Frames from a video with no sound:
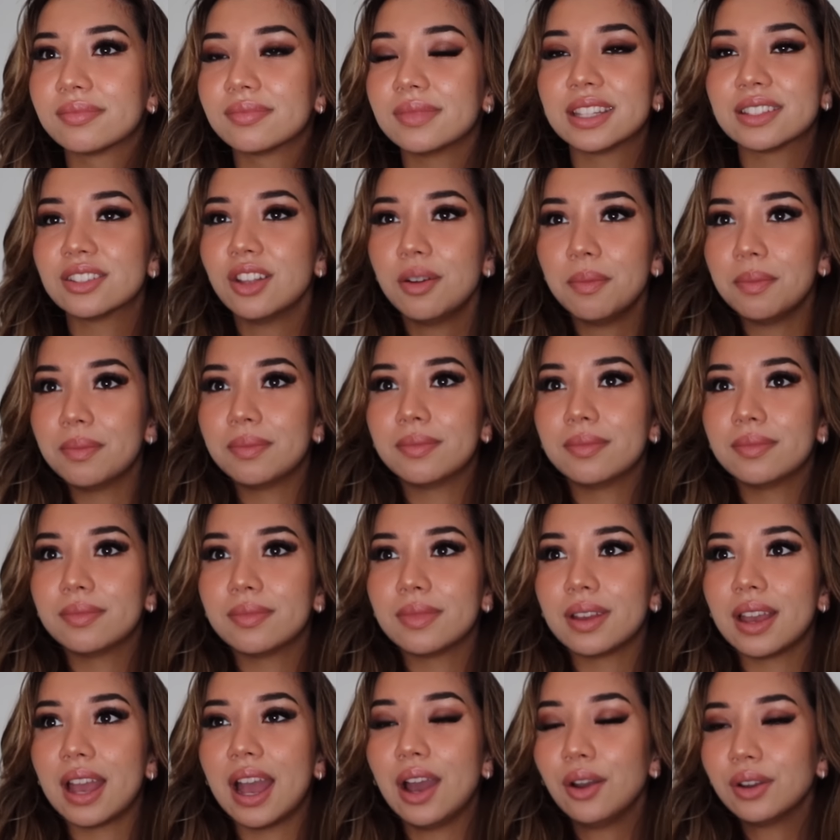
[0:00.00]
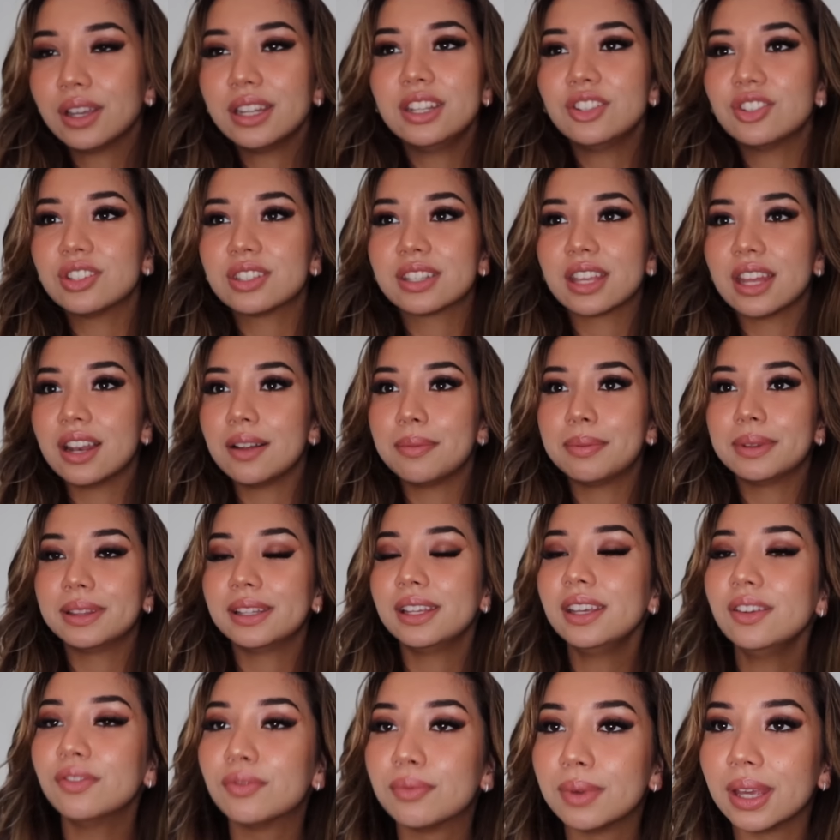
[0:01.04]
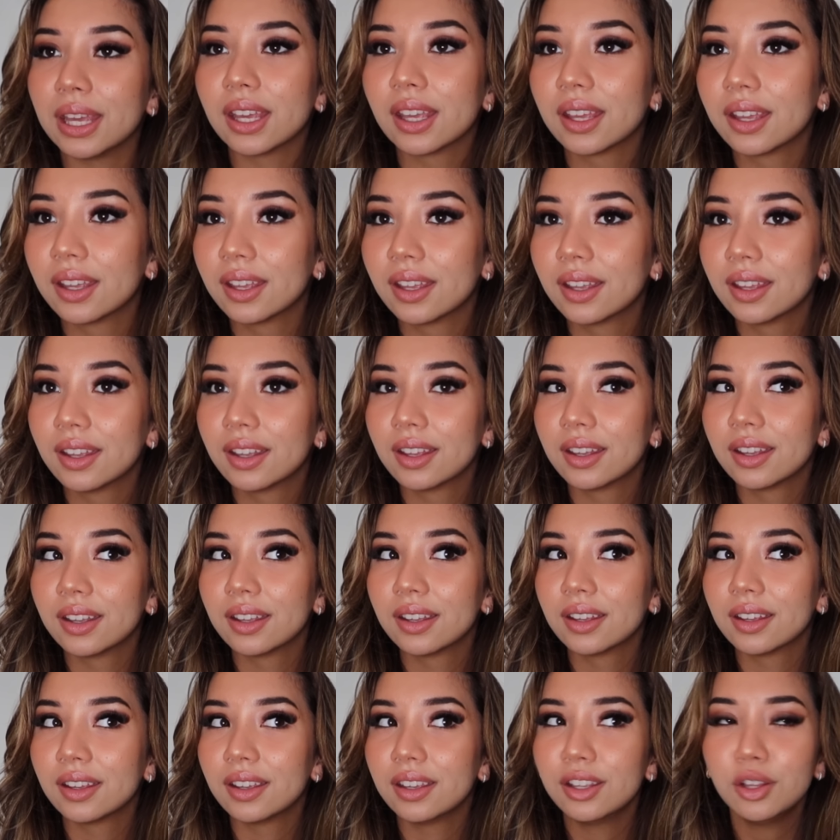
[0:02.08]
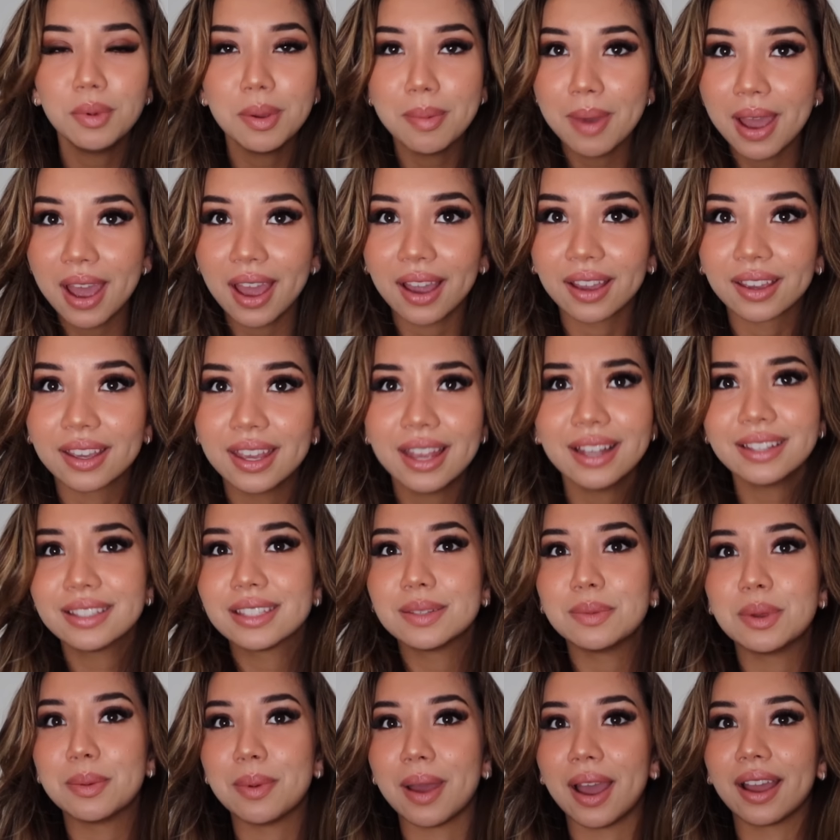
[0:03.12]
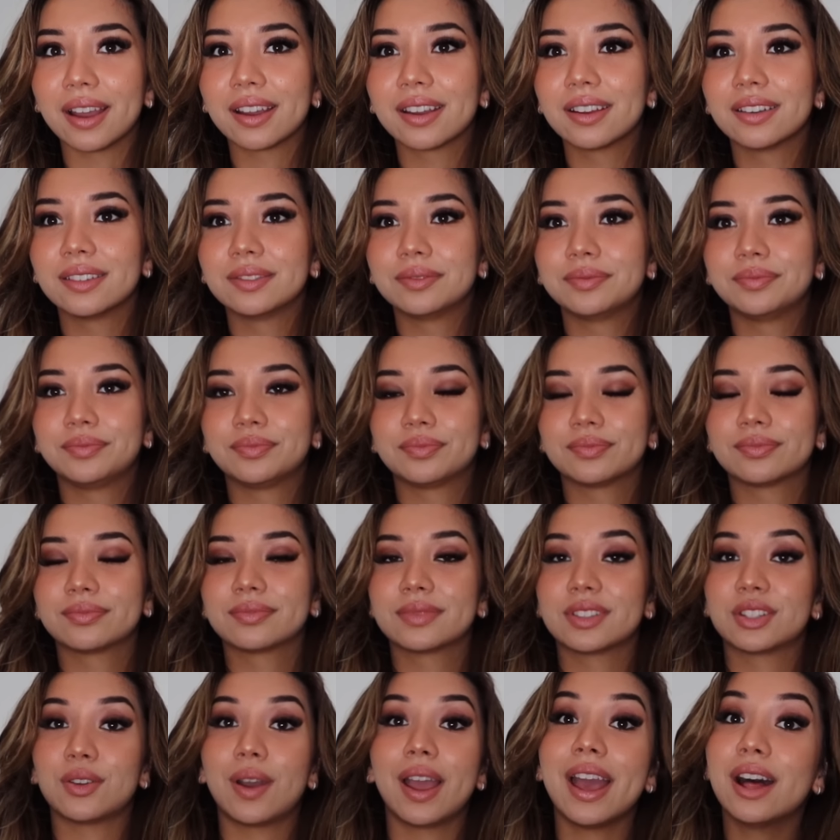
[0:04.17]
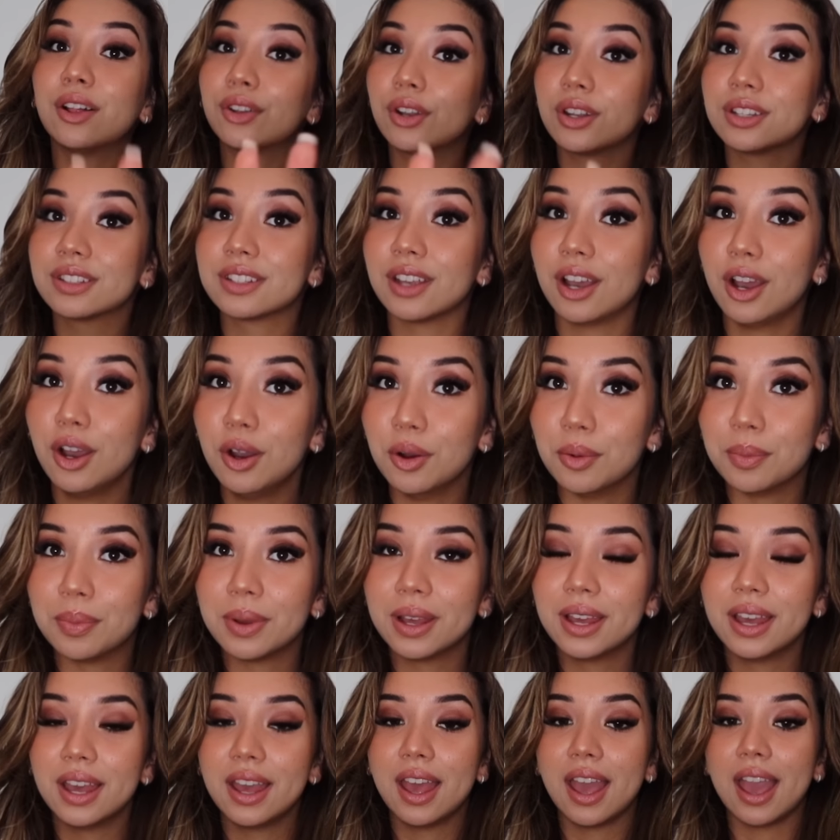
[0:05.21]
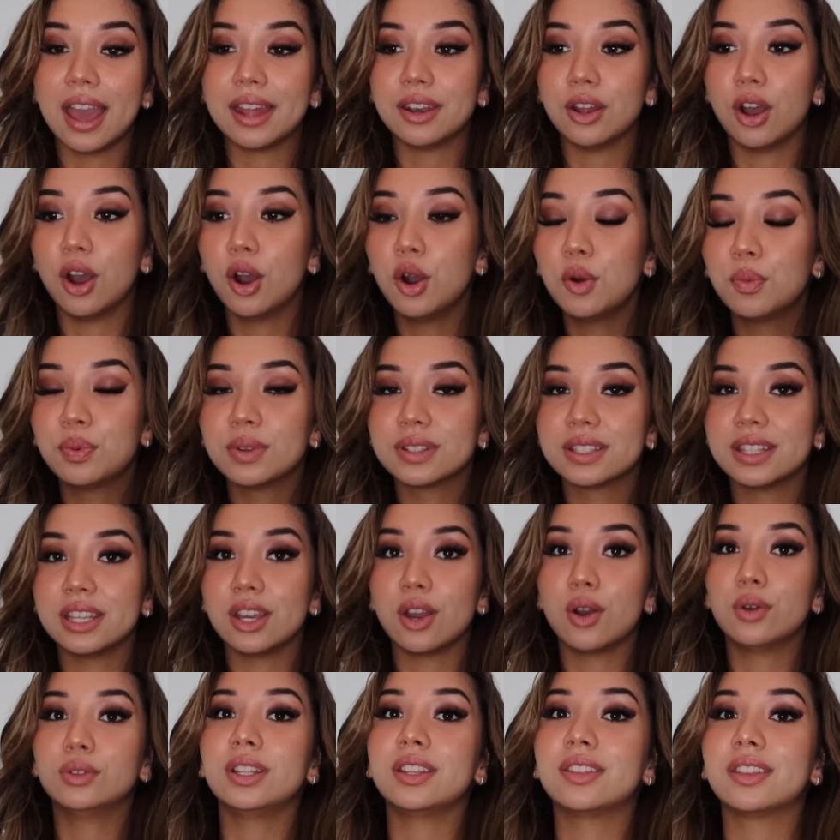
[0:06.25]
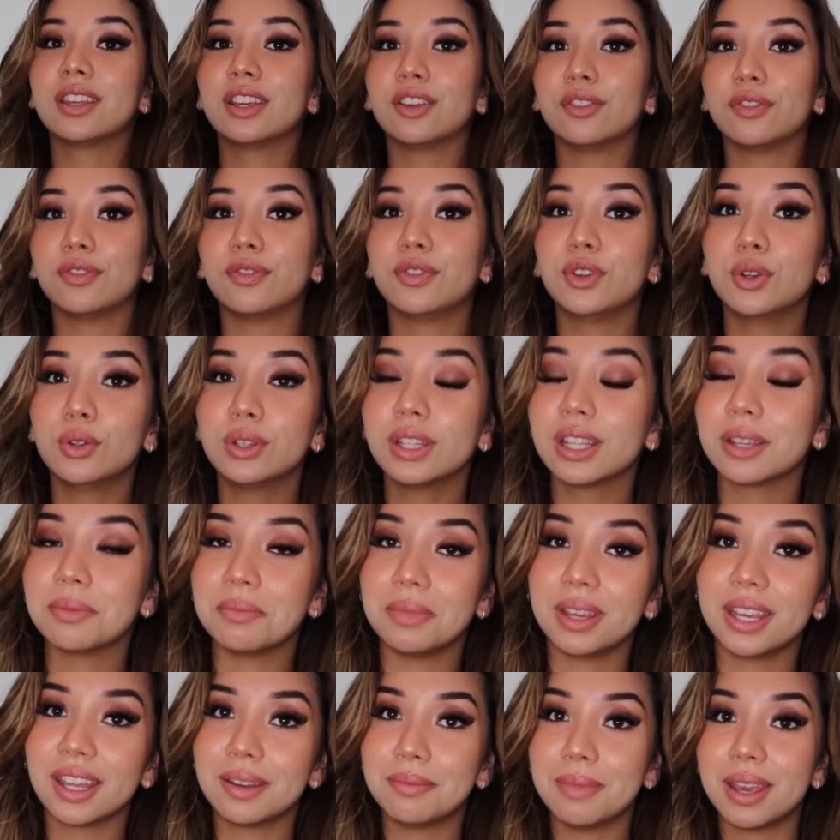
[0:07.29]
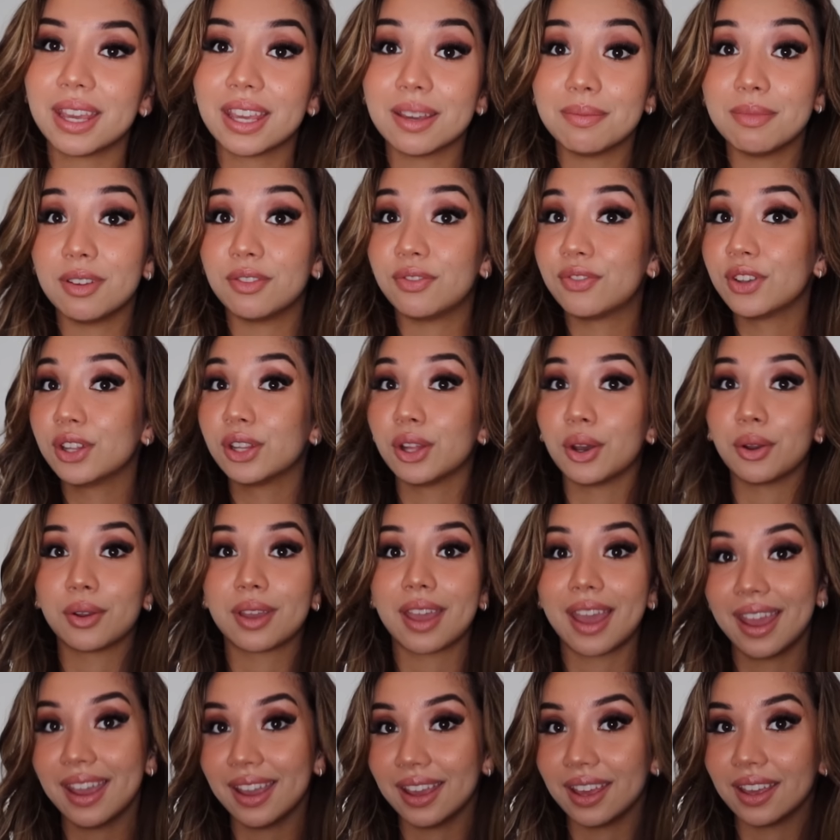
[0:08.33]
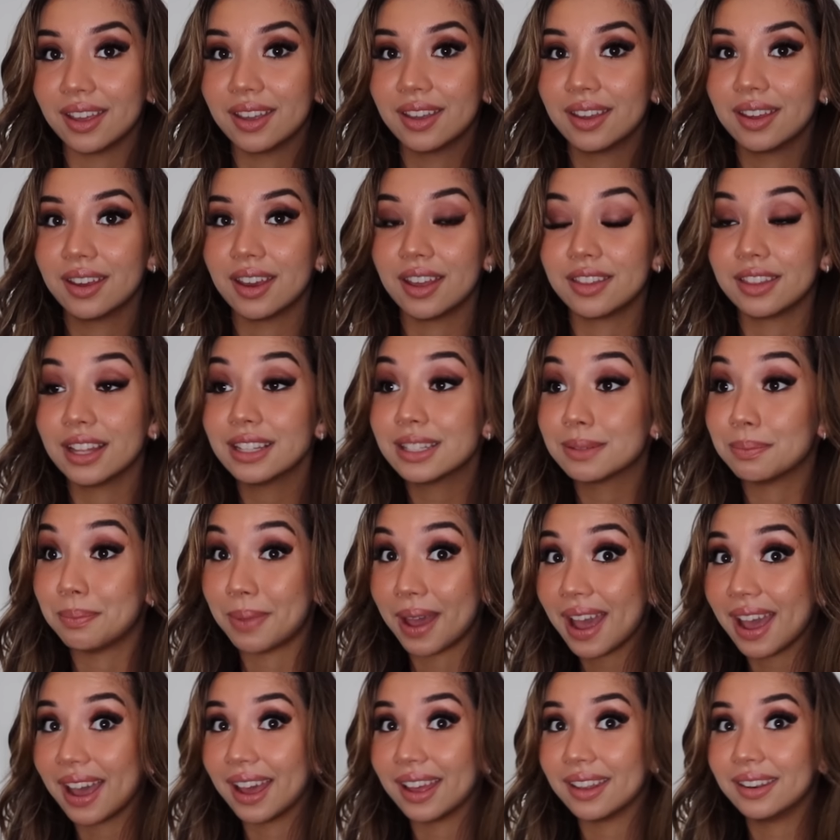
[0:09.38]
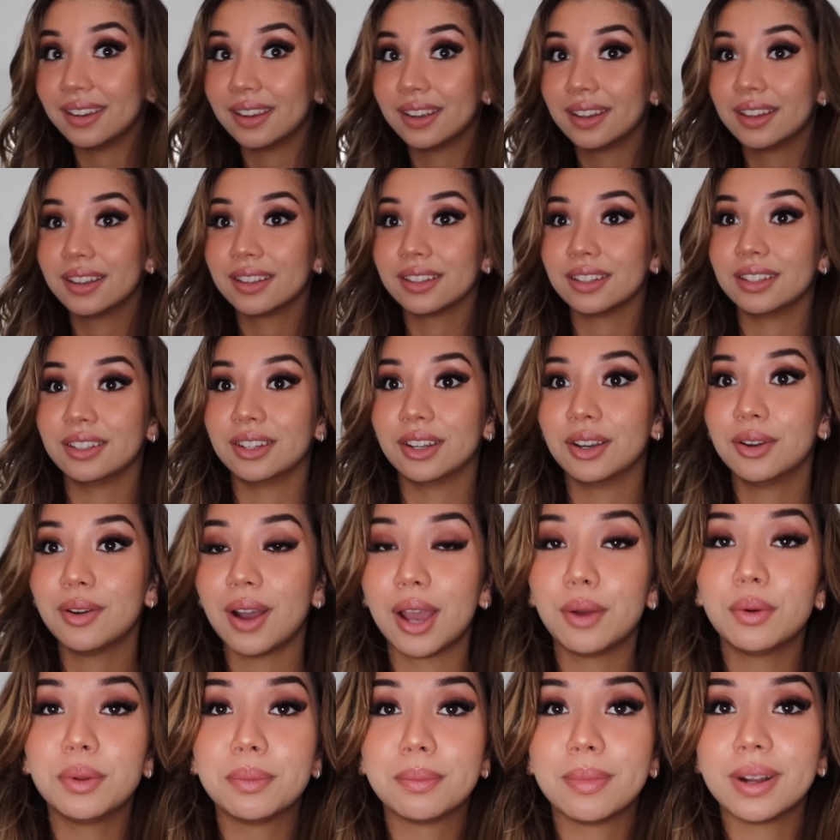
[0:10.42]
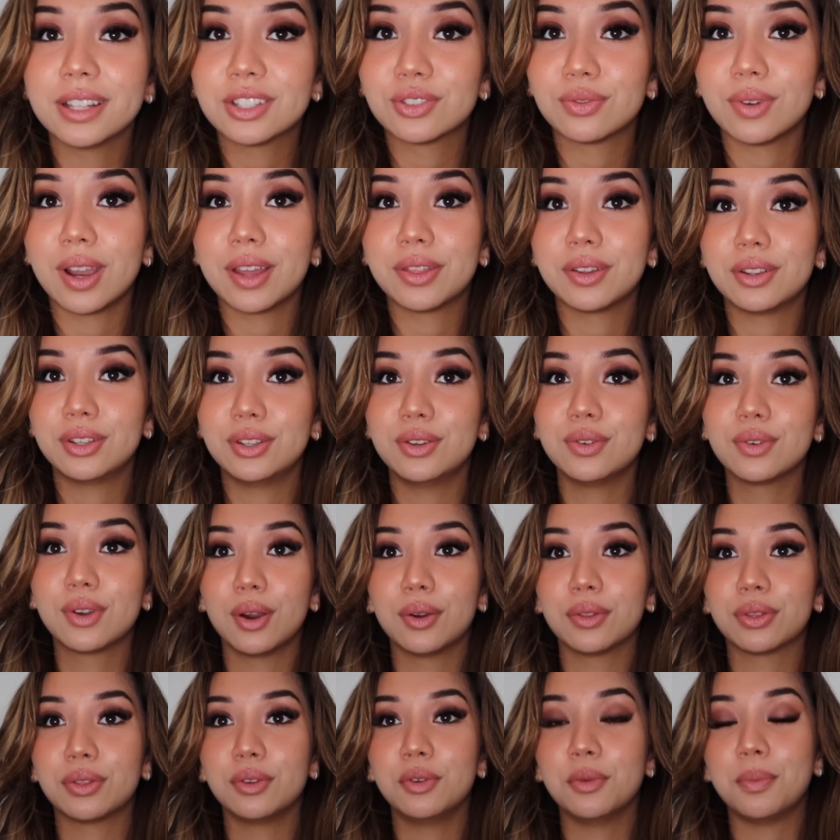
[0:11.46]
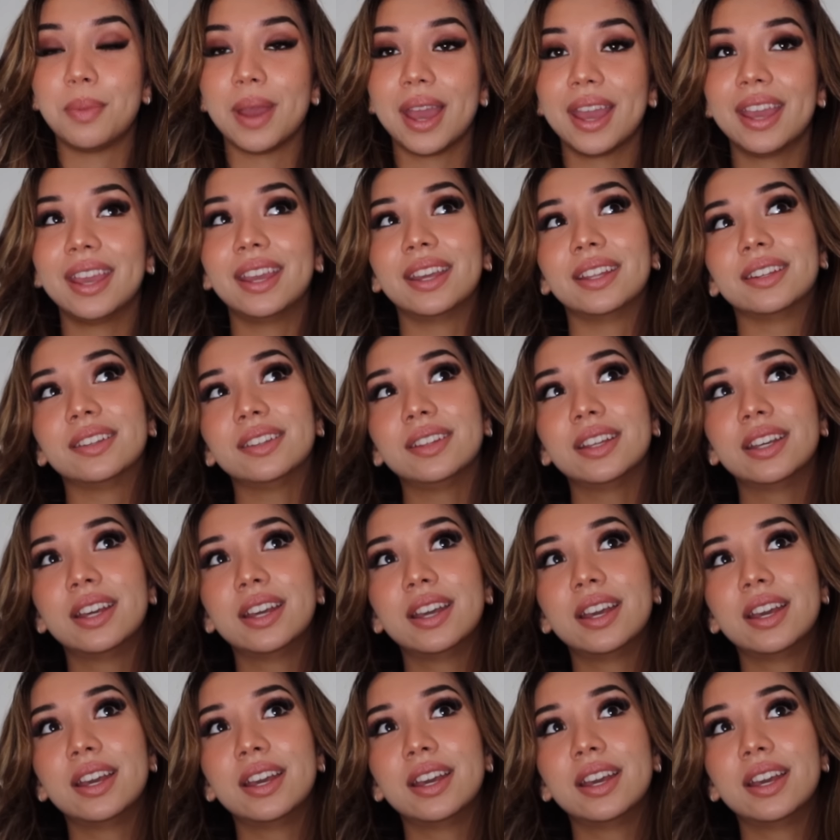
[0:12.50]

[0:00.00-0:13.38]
it's not, how can he just get up and leave me? He'll be back. He has to be back. So I held on to hope, and hope was the only thing fueling me and making me feel okay. And that's bad. You know, I would much rather you go through pain